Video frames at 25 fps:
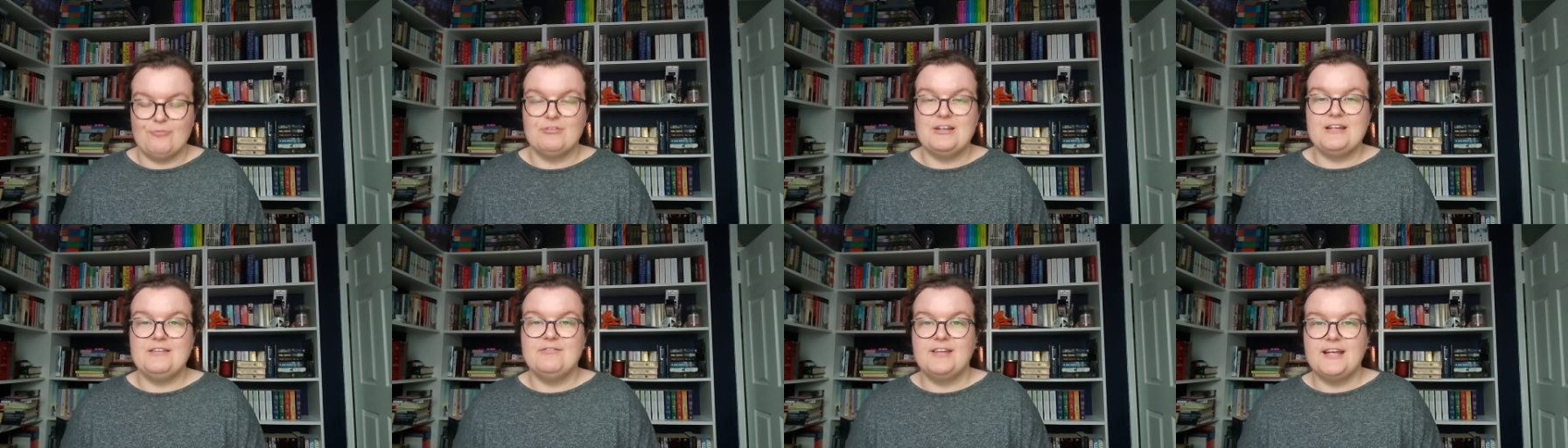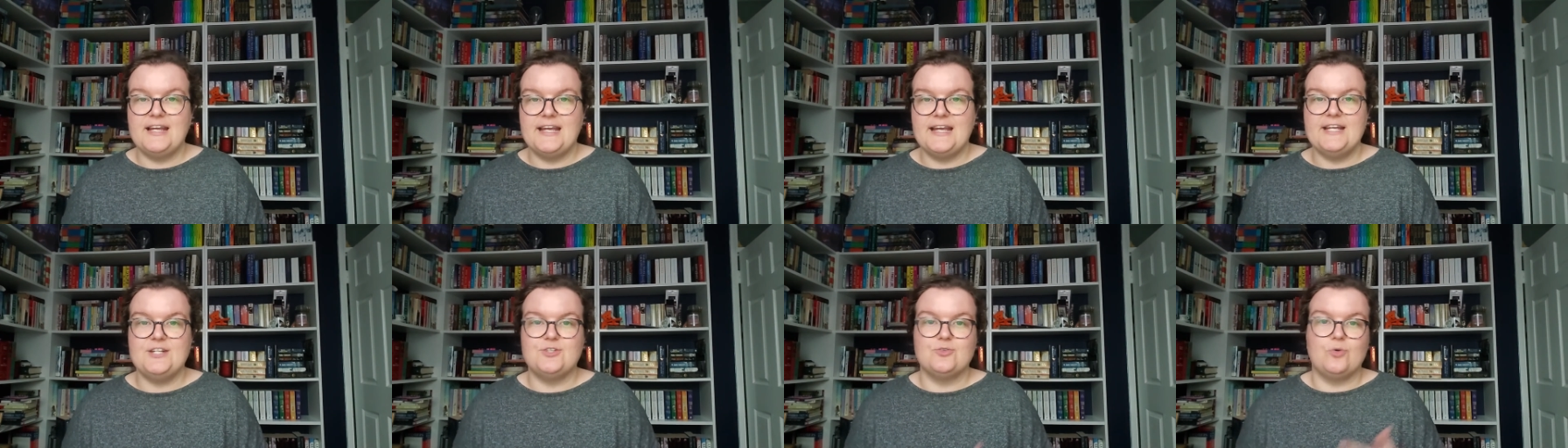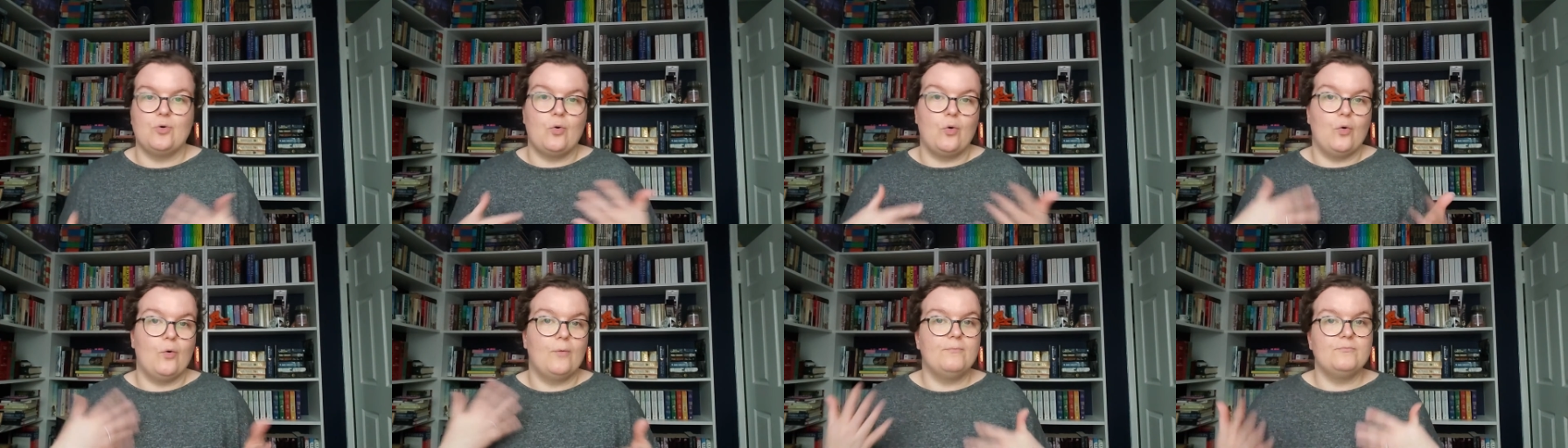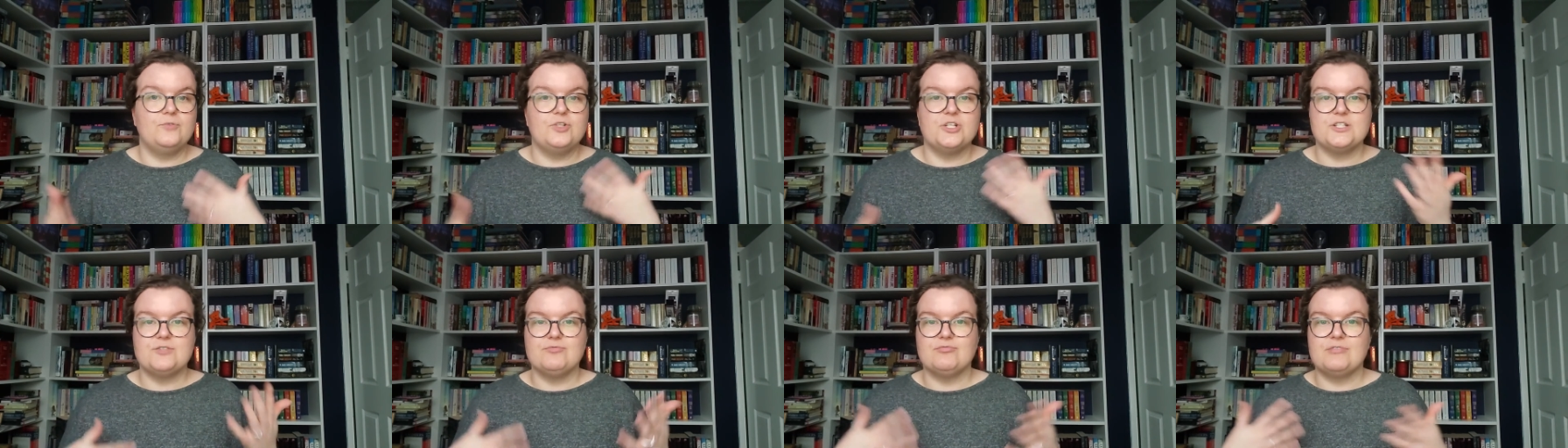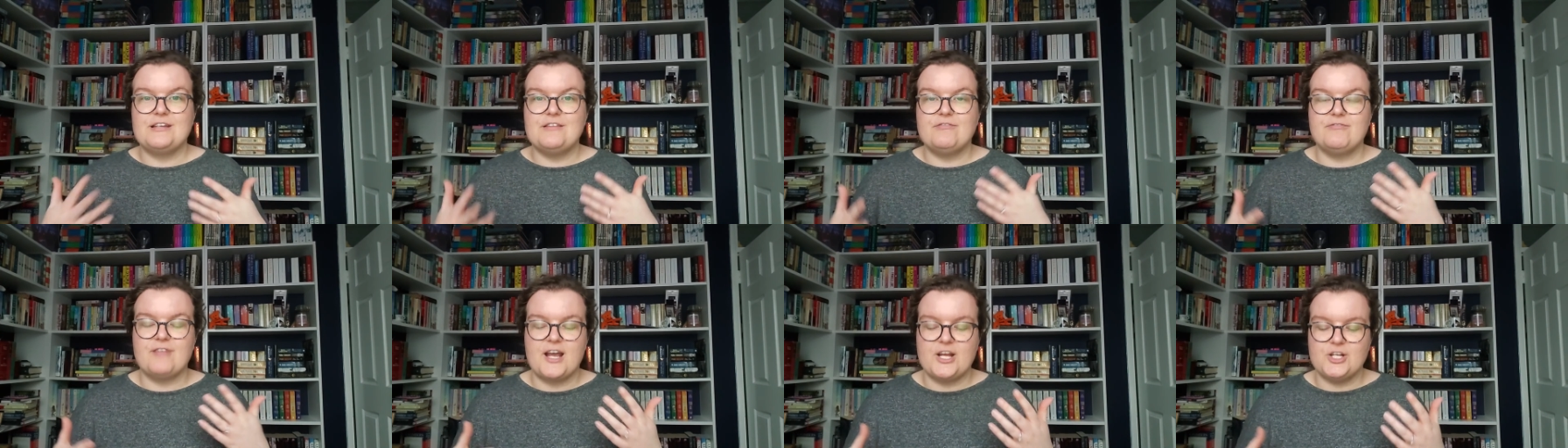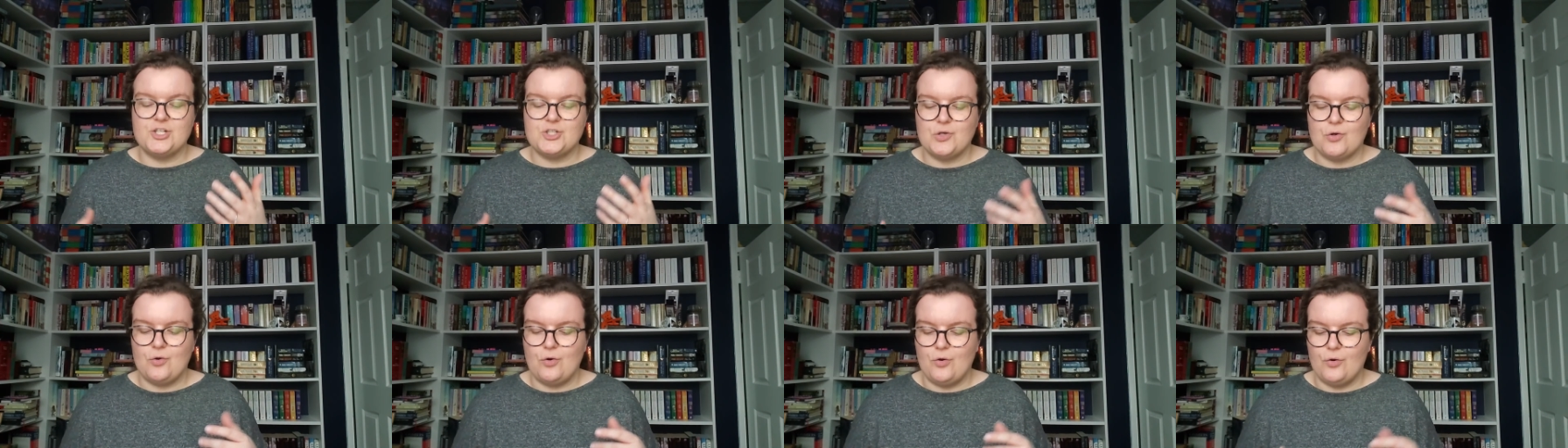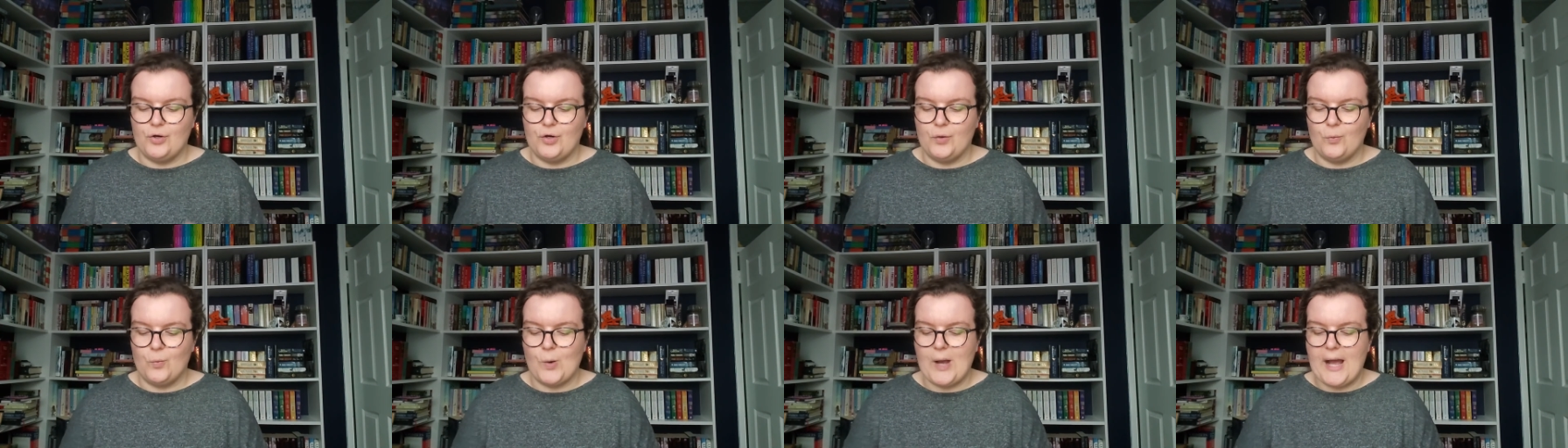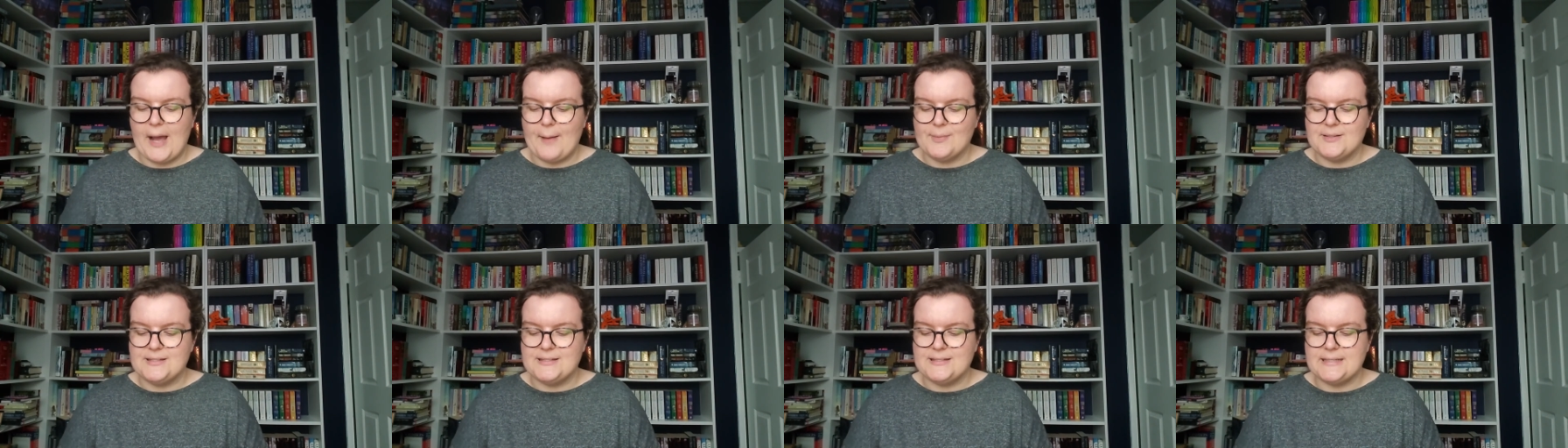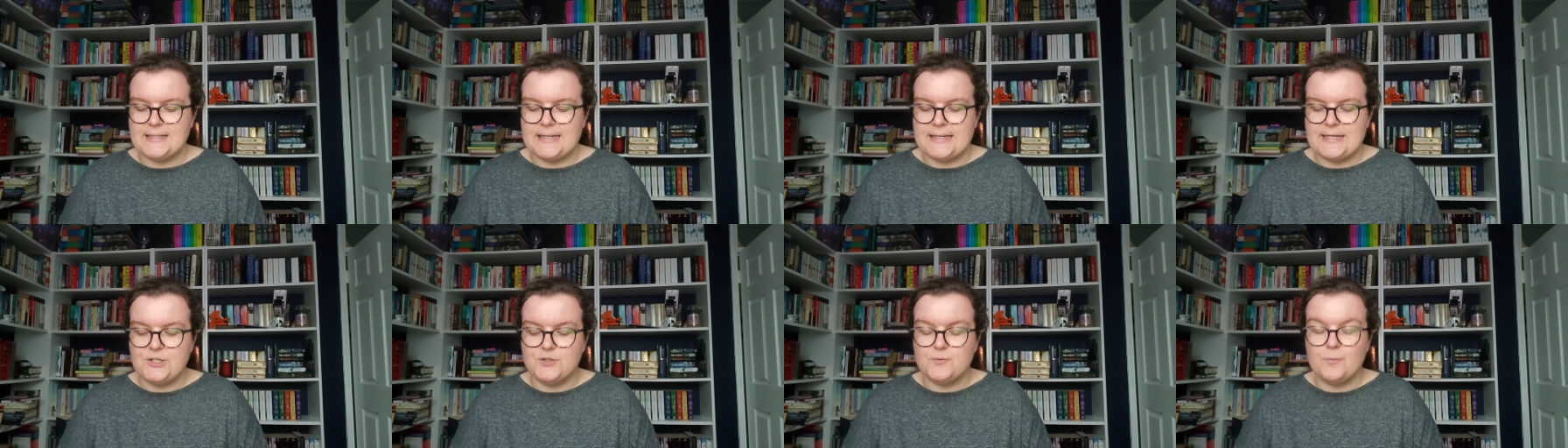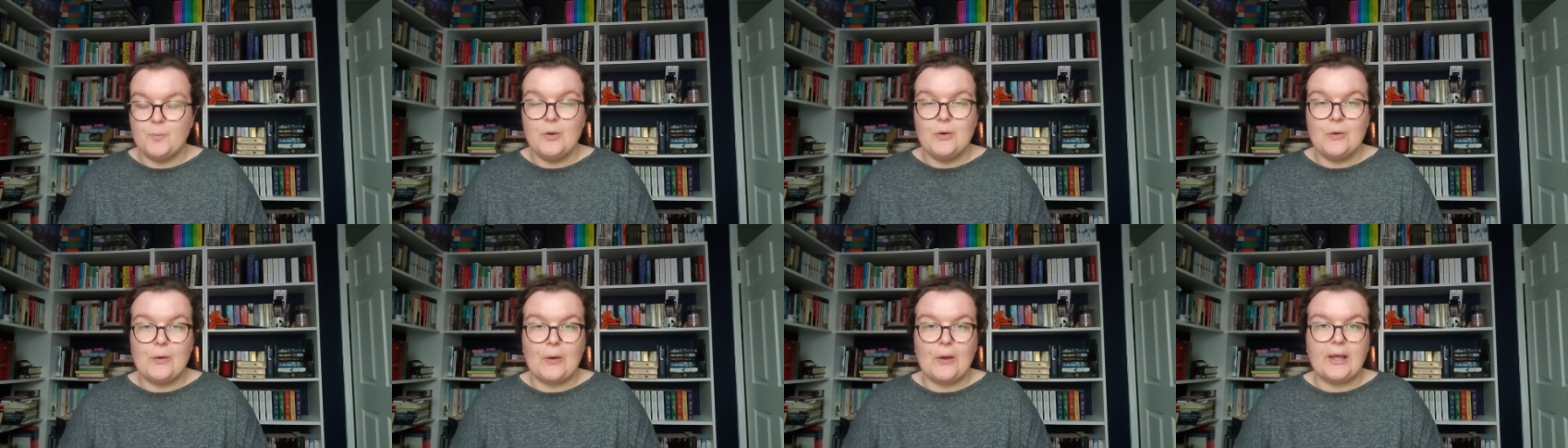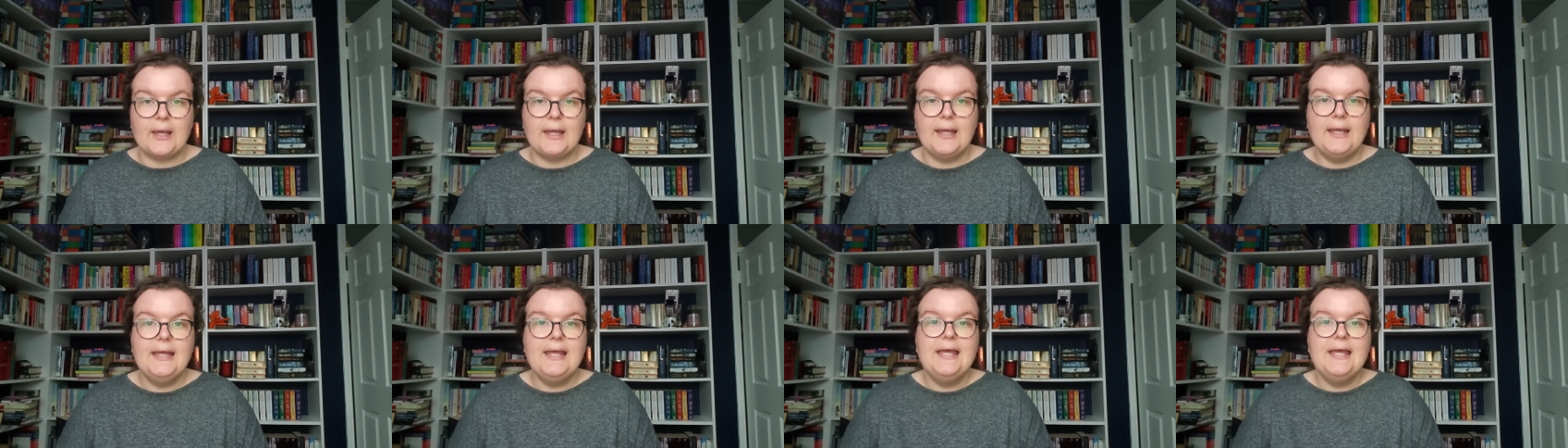reread or just refresh on what happens in each book